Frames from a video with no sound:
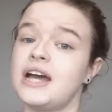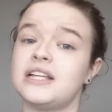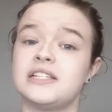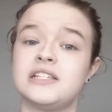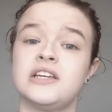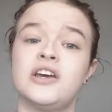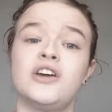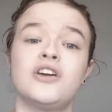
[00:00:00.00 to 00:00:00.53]

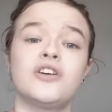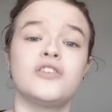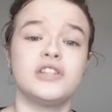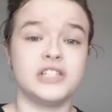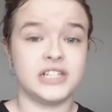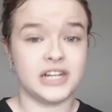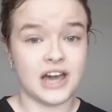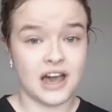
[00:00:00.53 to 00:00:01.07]
and
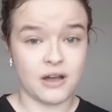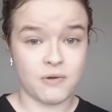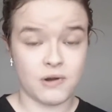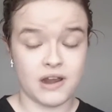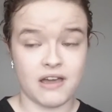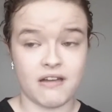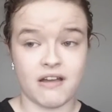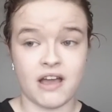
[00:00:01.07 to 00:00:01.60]
Christina
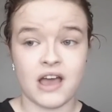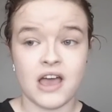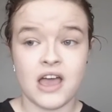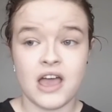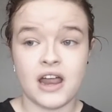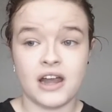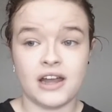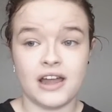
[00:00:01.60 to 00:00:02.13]
Aguilera.
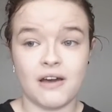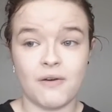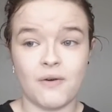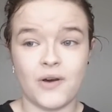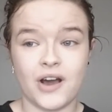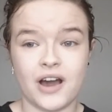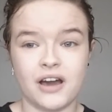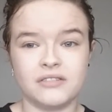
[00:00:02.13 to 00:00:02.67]

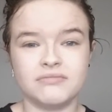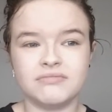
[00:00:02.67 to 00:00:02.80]
Now,